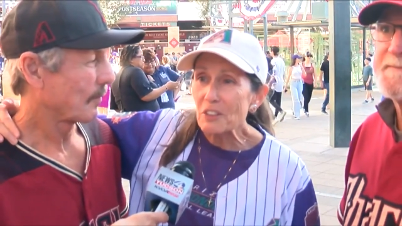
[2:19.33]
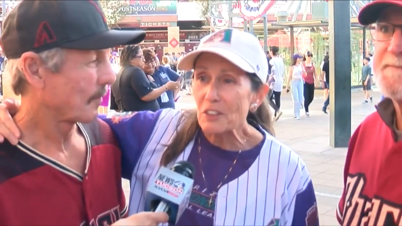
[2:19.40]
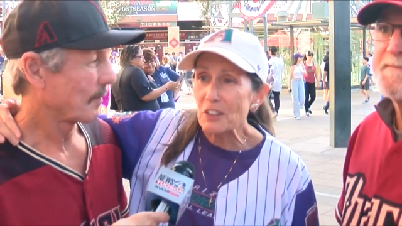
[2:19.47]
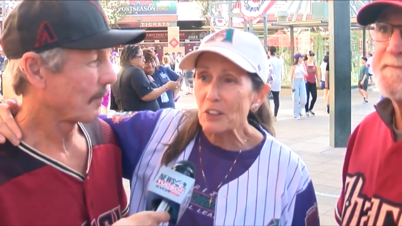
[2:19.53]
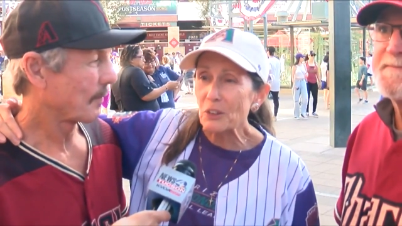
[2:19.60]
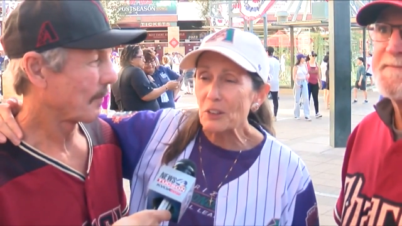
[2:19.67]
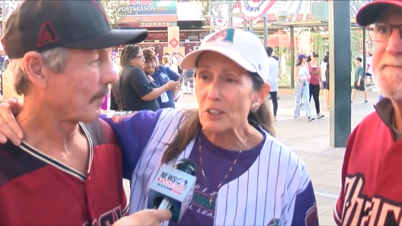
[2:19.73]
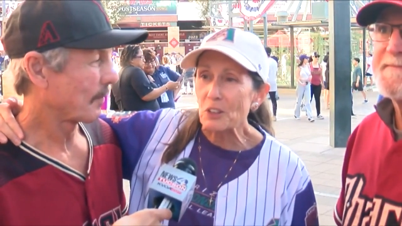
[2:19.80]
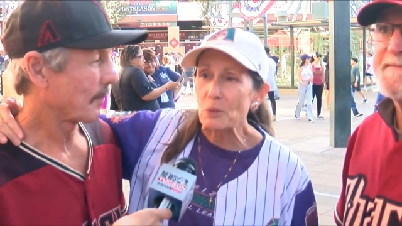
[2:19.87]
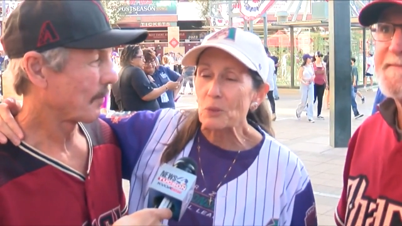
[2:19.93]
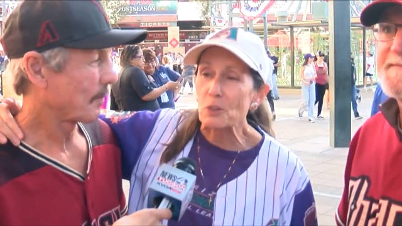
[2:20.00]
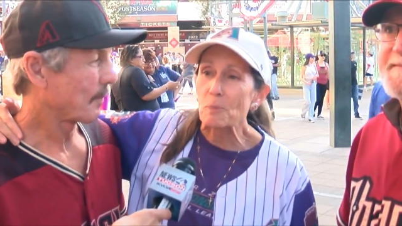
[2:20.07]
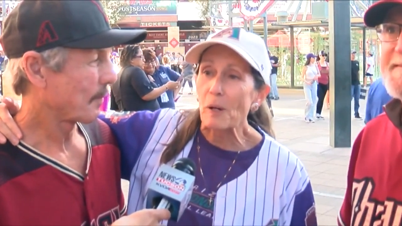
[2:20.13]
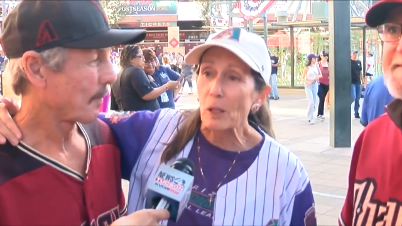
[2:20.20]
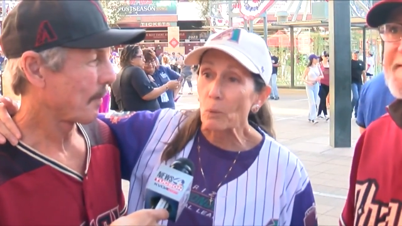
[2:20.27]
Speaker 1: series
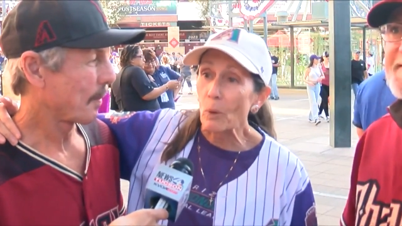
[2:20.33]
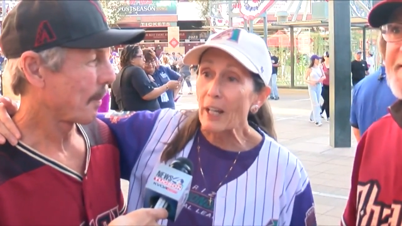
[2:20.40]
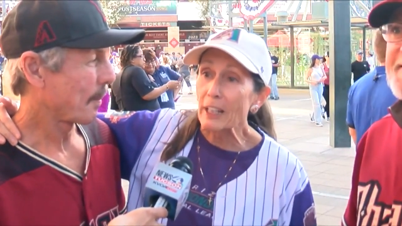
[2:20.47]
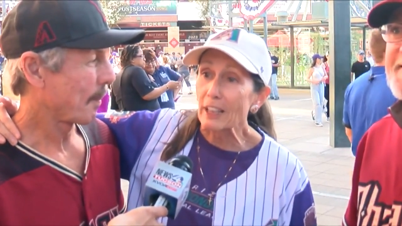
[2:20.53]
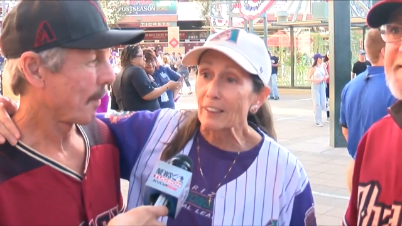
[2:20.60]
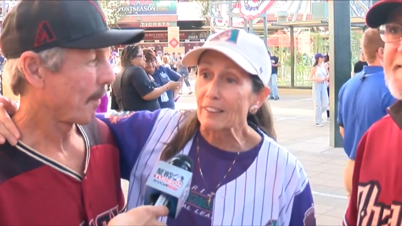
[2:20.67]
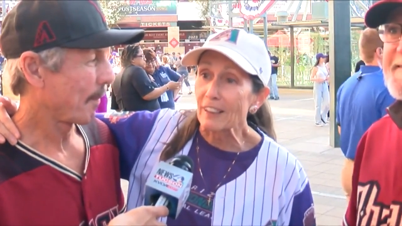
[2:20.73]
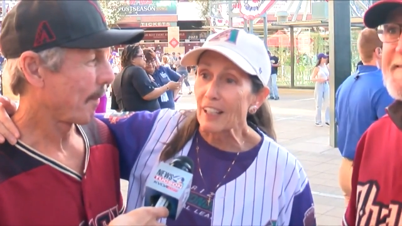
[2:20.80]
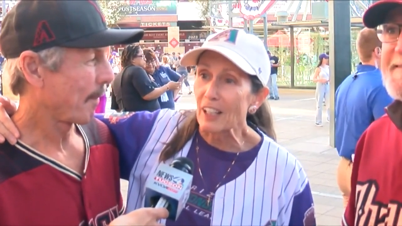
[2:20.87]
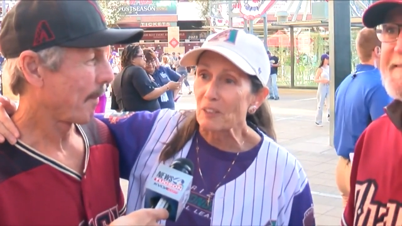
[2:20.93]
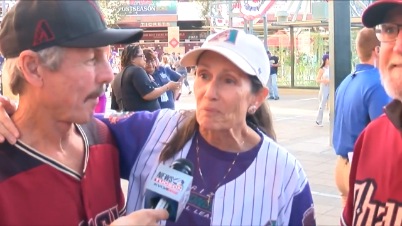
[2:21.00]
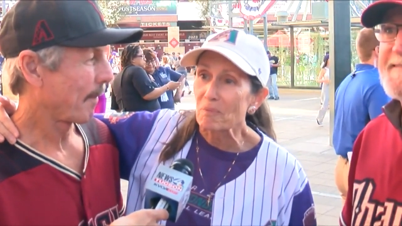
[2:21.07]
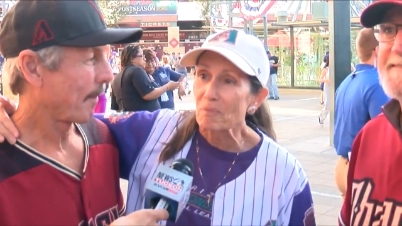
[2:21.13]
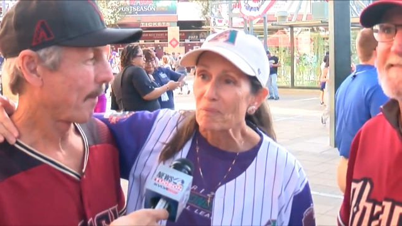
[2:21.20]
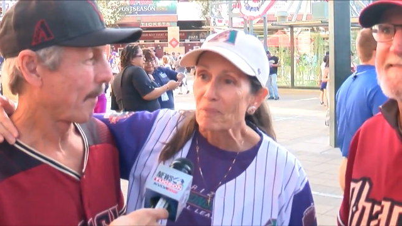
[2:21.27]
was my wedding day.
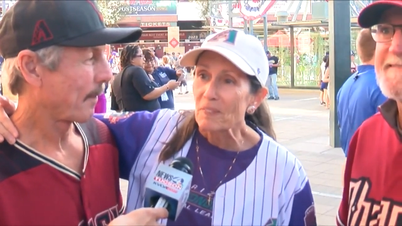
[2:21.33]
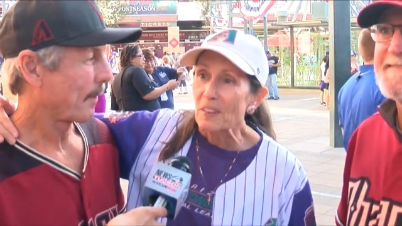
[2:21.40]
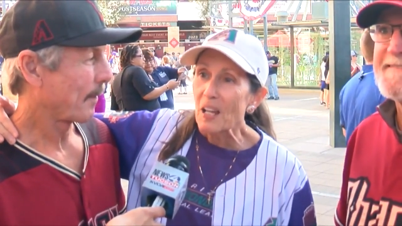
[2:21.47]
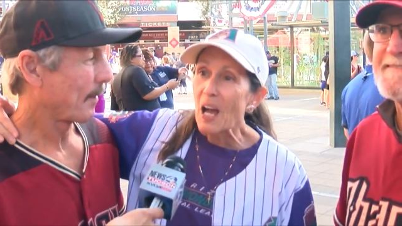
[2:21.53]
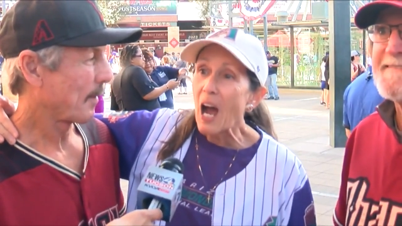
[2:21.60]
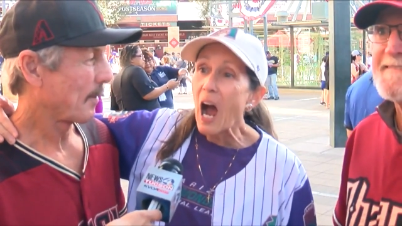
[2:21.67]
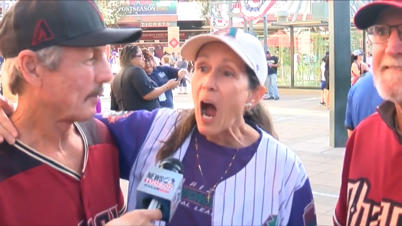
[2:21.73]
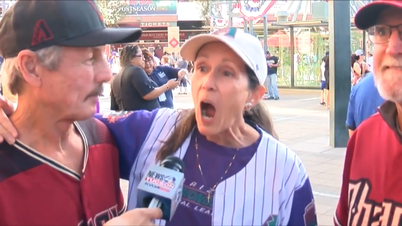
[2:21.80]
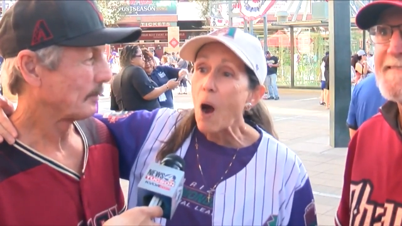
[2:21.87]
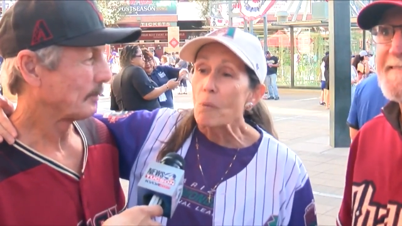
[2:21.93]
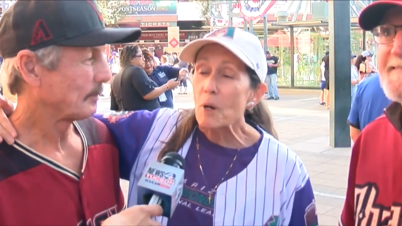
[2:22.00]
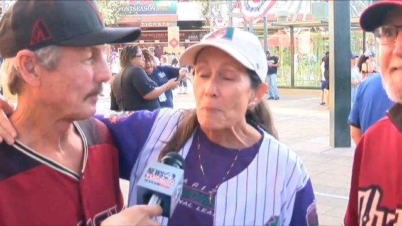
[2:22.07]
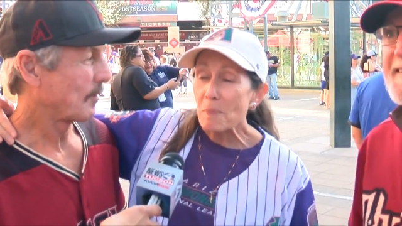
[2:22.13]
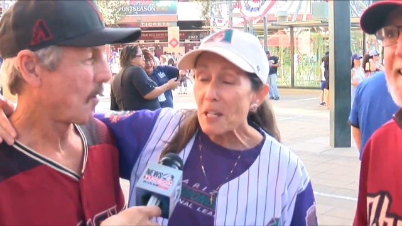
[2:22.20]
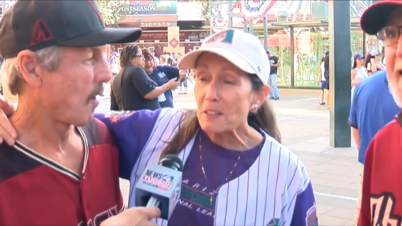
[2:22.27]

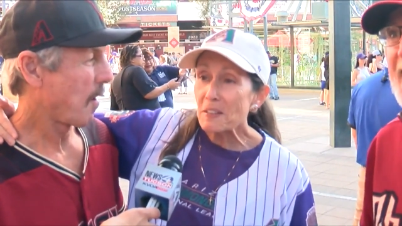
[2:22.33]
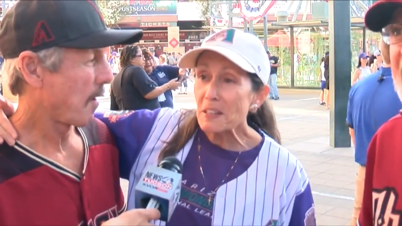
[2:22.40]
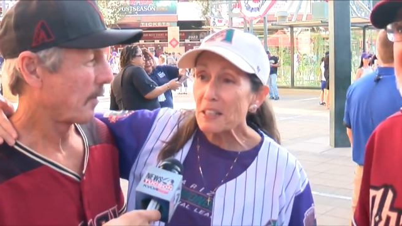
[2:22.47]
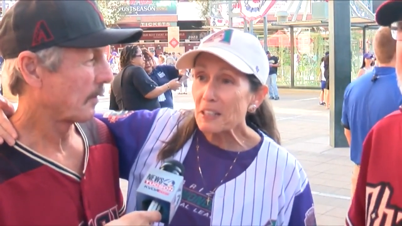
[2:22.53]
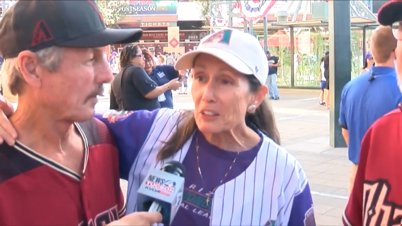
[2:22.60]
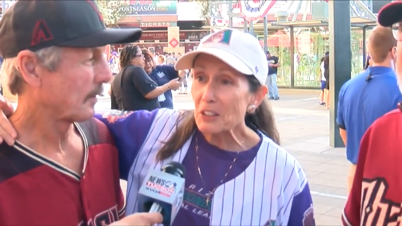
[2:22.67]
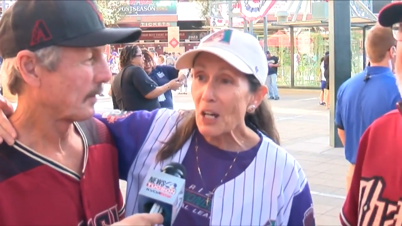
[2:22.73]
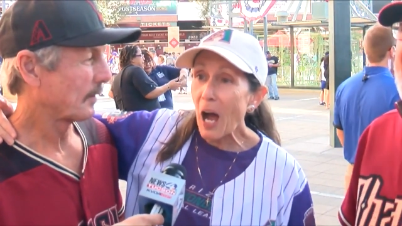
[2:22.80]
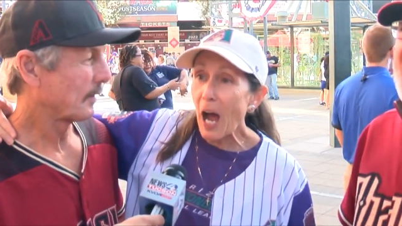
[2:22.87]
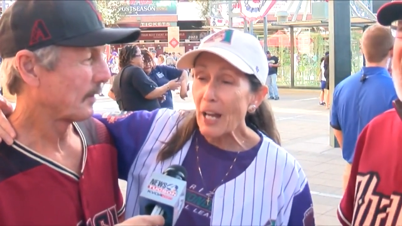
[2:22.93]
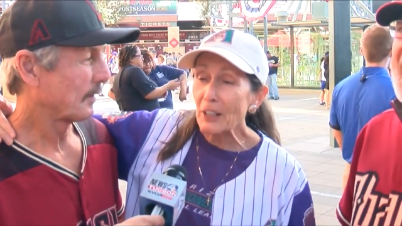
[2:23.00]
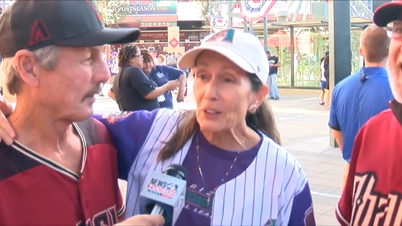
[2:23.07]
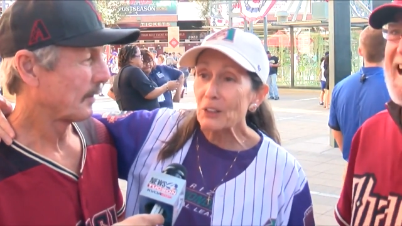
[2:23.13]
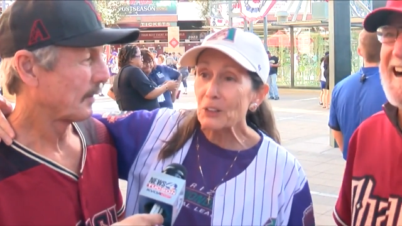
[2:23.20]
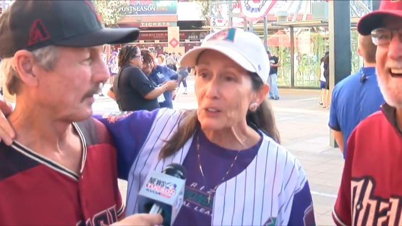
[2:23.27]
We missed the entire